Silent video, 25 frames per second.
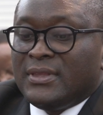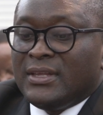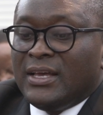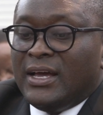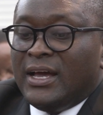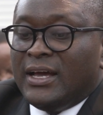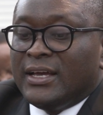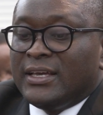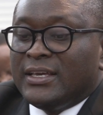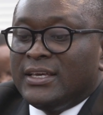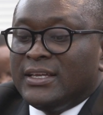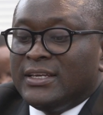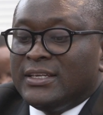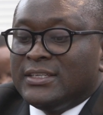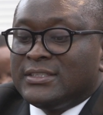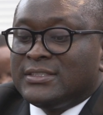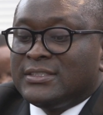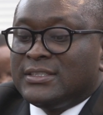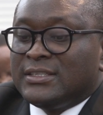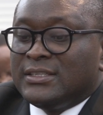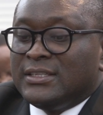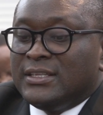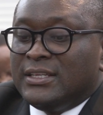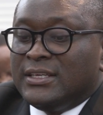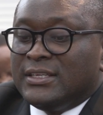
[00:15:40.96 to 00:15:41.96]

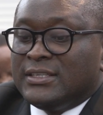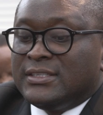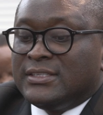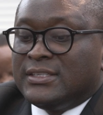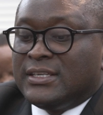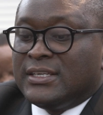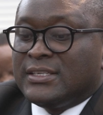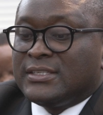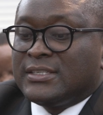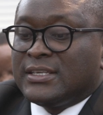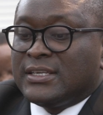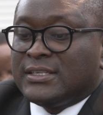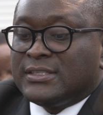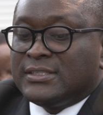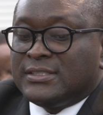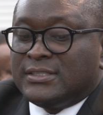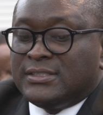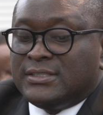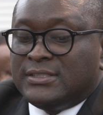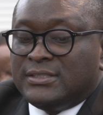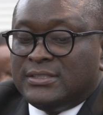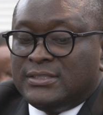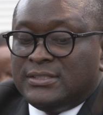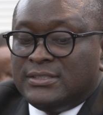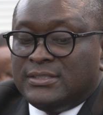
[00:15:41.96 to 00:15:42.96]
against the ZESA's
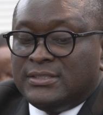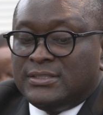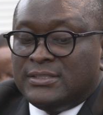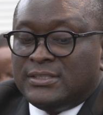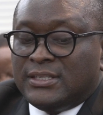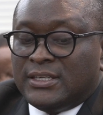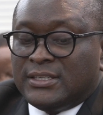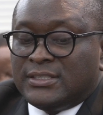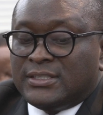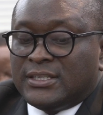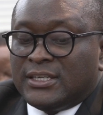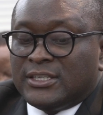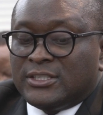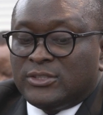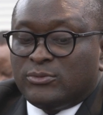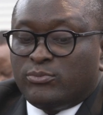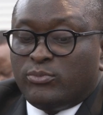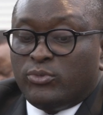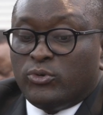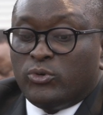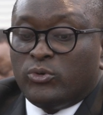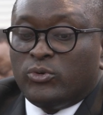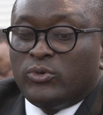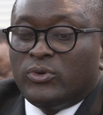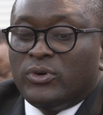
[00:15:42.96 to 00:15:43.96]
debtors
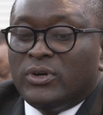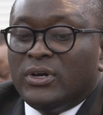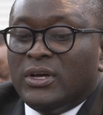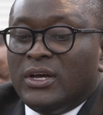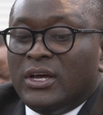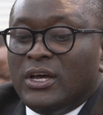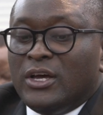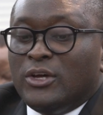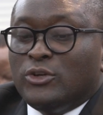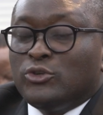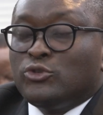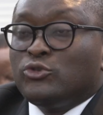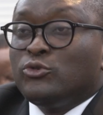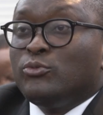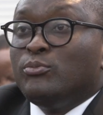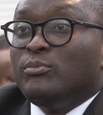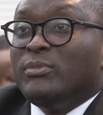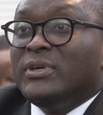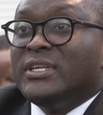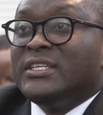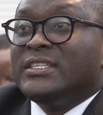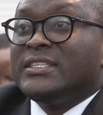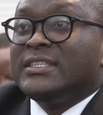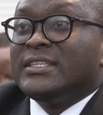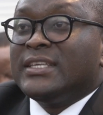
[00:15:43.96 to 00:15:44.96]
book to
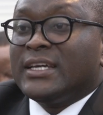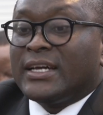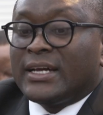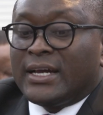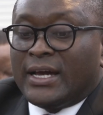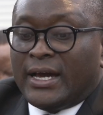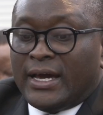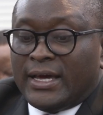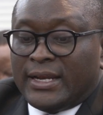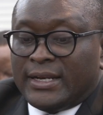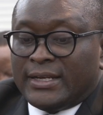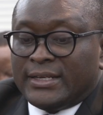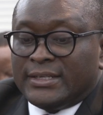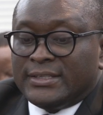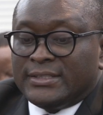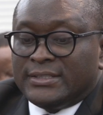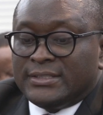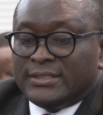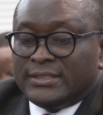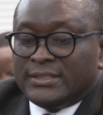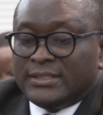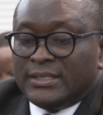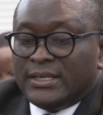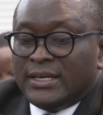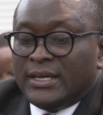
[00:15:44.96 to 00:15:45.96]
meet the current
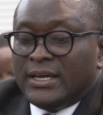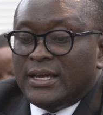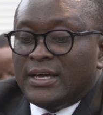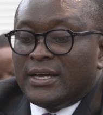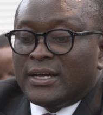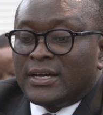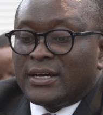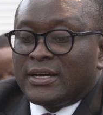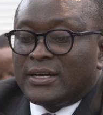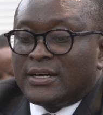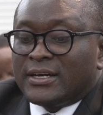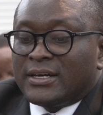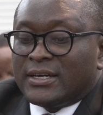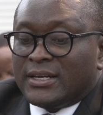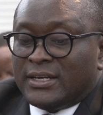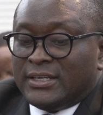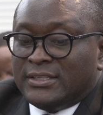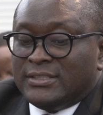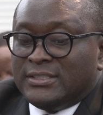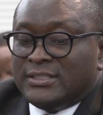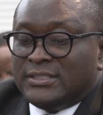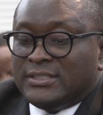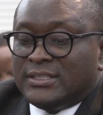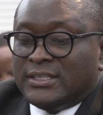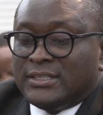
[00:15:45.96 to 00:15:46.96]

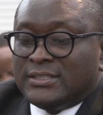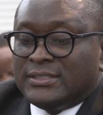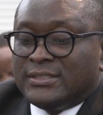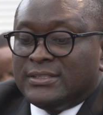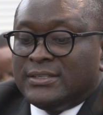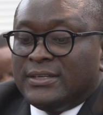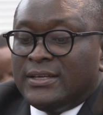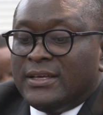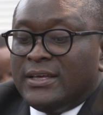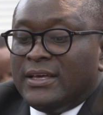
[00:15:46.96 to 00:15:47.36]
creditors.